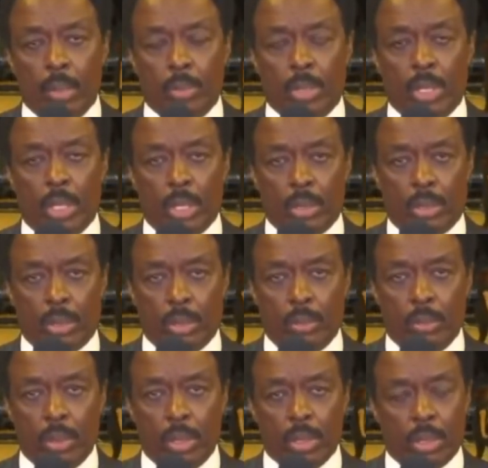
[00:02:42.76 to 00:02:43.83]
Nipsey
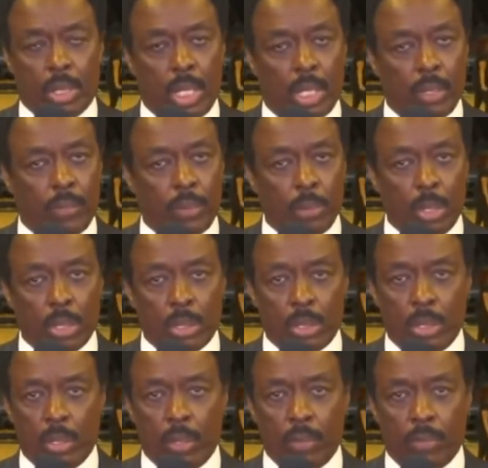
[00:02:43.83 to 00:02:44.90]
Hussle, taken from
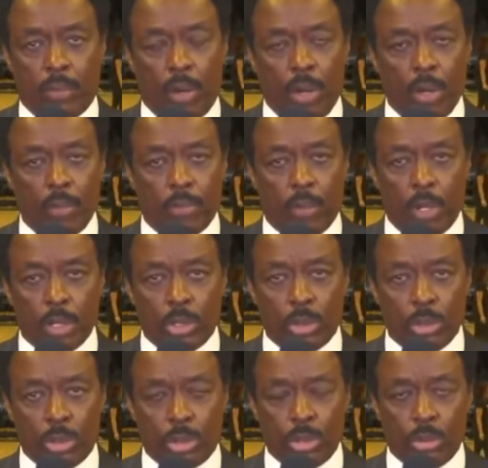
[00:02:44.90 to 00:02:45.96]
us far, far
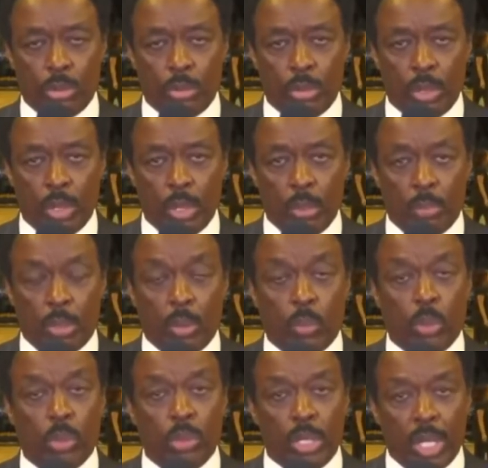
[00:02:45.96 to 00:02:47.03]
too soon, but
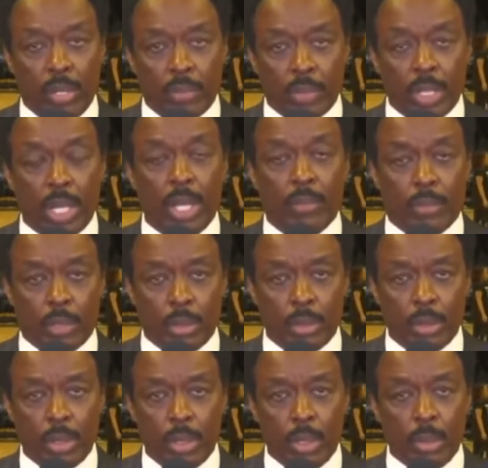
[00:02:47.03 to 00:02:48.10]
will never, ever